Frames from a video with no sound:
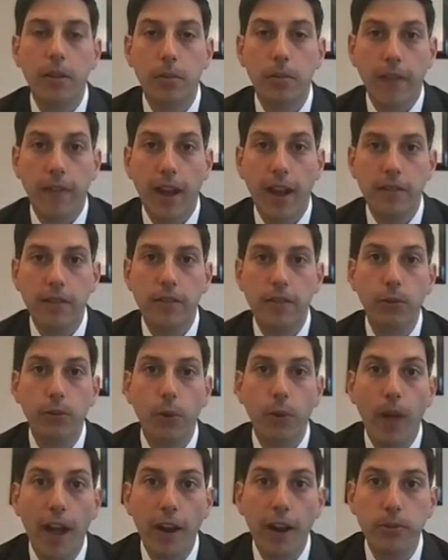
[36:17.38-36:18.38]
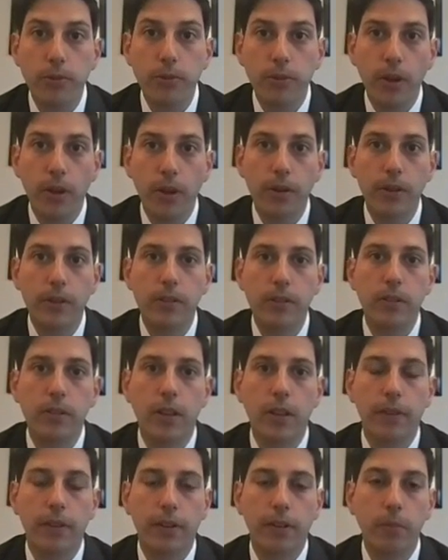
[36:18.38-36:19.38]
provide the school actual notice
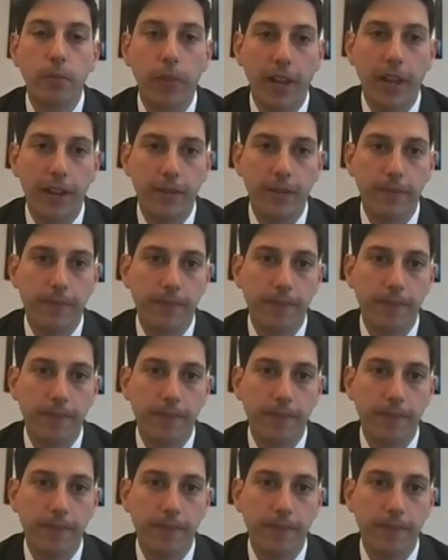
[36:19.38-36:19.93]
of a complaint.